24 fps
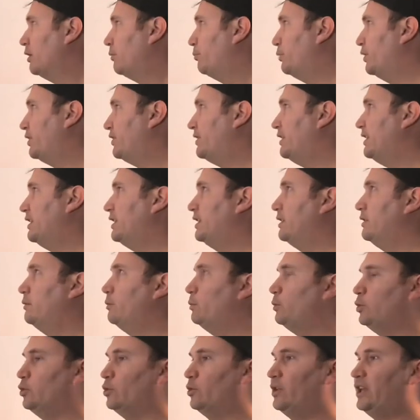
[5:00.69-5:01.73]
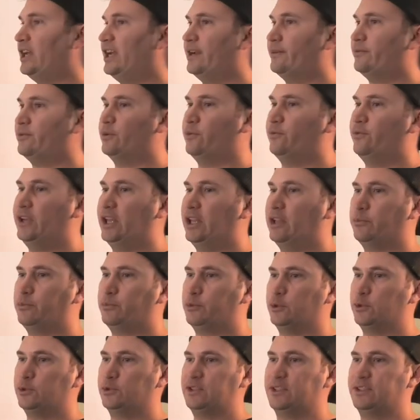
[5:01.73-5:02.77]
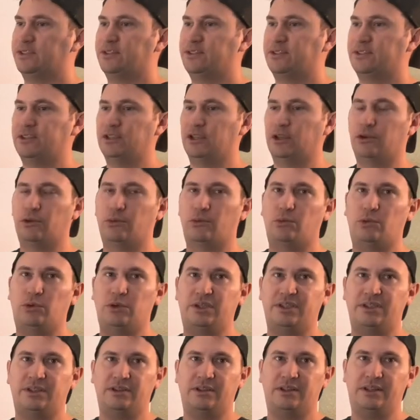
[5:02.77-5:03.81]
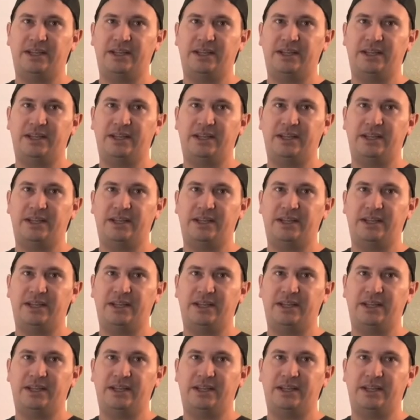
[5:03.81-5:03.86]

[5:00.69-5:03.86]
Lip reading: but then you'll have developers that still want